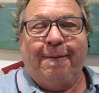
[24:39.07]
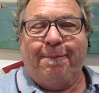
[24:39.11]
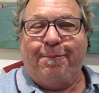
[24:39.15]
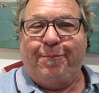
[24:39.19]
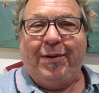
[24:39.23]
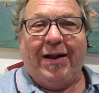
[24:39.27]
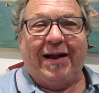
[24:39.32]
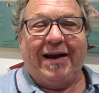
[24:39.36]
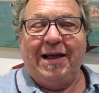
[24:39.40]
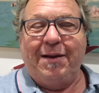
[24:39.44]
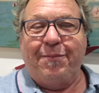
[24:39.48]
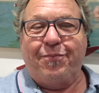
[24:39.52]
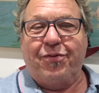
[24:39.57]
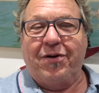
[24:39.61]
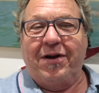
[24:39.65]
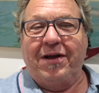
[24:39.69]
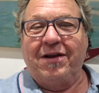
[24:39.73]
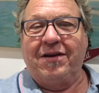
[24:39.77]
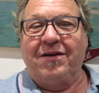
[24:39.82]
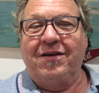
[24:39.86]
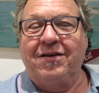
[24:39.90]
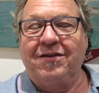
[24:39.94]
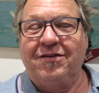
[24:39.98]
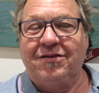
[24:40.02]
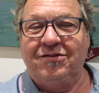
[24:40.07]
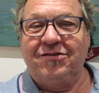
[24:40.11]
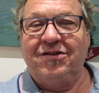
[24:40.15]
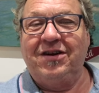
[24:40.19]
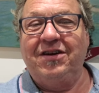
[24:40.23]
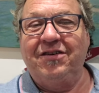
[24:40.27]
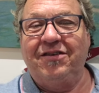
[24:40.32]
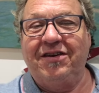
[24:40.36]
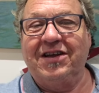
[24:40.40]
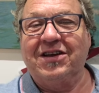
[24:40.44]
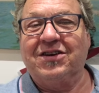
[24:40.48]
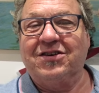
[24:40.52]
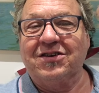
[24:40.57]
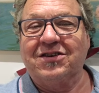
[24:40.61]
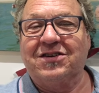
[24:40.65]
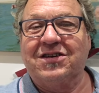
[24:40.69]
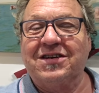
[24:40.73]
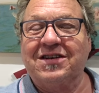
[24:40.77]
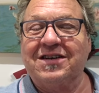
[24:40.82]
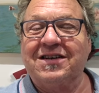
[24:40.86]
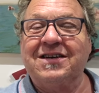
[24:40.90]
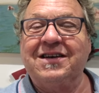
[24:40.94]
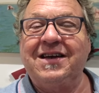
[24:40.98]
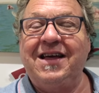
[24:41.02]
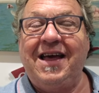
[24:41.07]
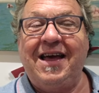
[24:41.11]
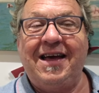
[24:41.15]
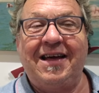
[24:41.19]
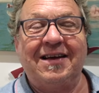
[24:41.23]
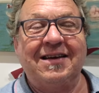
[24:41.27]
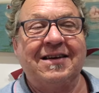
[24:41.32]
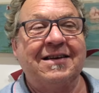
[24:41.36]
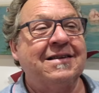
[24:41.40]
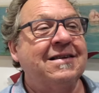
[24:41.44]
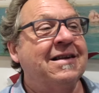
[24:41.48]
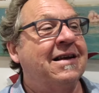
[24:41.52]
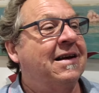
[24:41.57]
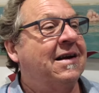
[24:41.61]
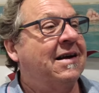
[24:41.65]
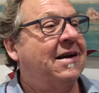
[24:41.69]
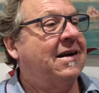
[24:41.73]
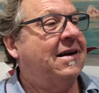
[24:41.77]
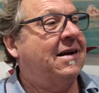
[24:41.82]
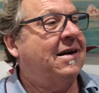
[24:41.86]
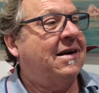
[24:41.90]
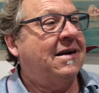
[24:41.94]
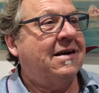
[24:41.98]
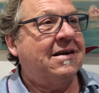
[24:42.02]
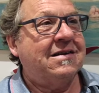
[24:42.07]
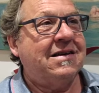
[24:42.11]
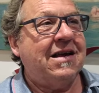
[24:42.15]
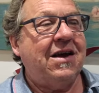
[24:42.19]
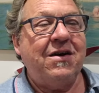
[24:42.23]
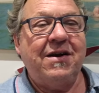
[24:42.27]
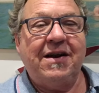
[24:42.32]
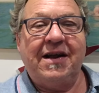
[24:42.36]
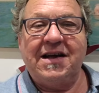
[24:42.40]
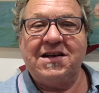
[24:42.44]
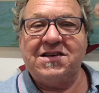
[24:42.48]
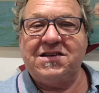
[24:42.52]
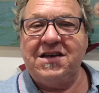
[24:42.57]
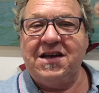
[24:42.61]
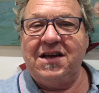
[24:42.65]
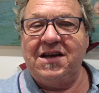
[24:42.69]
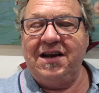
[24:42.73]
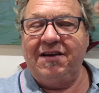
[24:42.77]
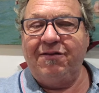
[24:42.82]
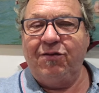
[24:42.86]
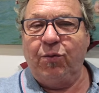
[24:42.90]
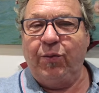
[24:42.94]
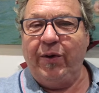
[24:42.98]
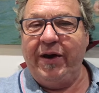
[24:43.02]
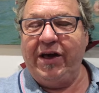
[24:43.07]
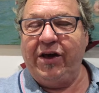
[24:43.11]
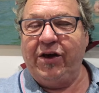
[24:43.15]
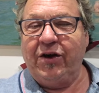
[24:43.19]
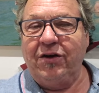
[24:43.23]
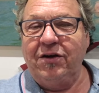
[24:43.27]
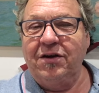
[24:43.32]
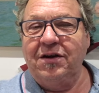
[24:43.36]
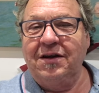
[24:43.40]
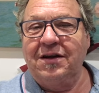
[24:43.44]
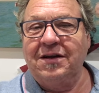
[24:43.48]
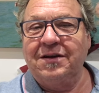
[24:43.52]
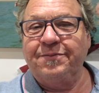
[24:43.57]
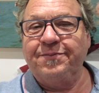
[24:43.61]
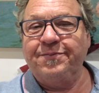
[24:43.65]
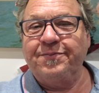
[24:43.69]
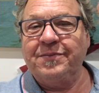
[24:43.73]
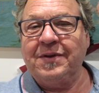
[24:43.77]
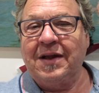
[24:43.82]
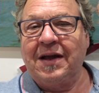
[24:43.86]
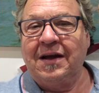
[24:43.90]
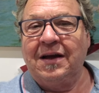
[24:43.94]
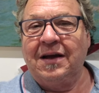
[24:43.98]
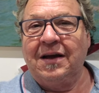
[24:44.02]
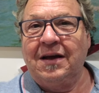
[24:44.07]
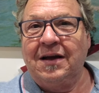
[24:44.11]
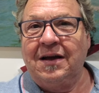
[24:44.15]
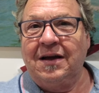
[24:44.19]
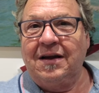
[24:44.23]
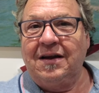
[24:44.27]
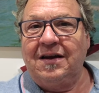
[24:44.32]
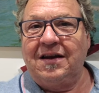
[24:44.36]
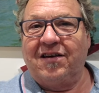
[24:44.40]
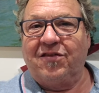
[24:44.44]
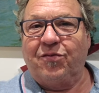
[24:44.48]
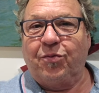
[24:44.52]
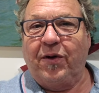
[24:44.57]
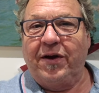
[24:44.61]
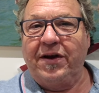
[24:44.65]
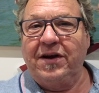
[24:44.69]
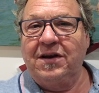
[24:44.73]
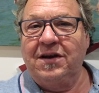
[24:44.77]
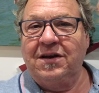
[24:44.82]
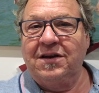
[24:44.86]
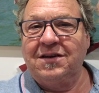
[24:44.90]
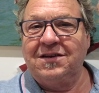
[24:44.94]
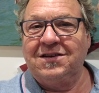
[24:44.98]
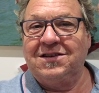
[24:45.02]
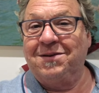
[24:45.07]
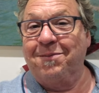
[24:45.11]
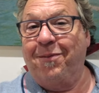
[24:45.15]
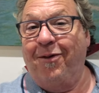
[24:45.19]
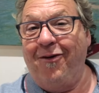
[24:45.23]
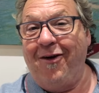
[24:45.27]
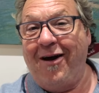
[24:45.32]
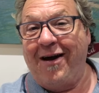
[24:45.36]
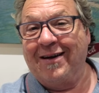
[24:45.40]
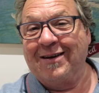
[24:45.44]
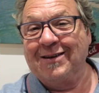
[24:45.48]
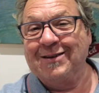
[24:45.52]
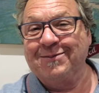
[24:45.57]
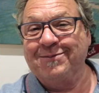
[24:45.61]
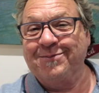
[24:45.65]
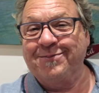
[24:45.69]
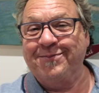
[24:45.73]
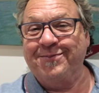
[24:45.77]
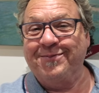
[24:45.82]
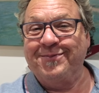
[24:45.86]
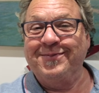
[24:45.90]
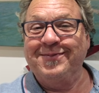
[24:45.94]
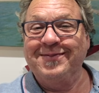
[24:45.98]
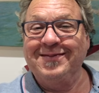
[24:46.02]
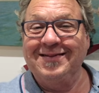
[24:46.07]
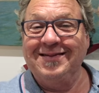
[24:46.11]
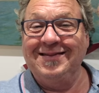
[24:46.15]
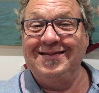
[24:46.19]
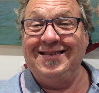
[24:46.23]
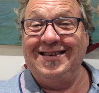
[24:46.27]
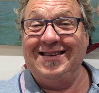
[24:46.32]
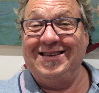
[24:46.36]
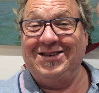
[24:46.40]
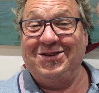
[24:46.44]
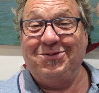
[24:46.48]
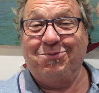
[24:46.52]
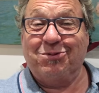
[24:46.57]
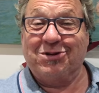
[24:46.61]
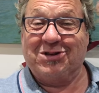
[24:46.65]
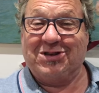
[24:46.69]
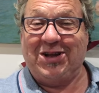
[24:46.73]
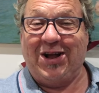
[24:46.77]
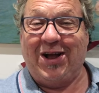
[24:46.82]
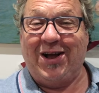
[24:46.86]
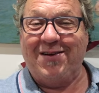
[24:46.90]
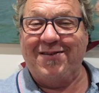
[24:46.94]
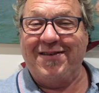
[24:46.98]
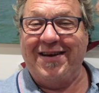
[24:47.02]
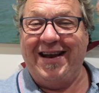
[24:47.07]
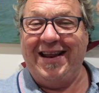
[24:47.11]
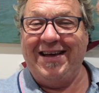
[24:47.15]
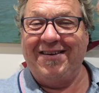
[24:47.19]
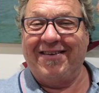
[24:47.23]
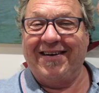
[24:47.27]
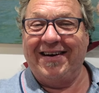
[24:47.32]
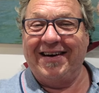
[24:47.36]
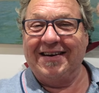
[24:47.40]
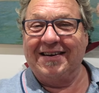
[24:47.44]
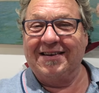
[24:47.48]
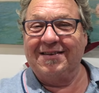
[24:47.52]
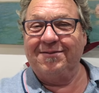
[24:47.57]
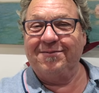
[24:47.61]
Bloody brilliant, really, really good. Yeah. So that's it, another week gone. Another one tomorrow. So we'll start off anyway.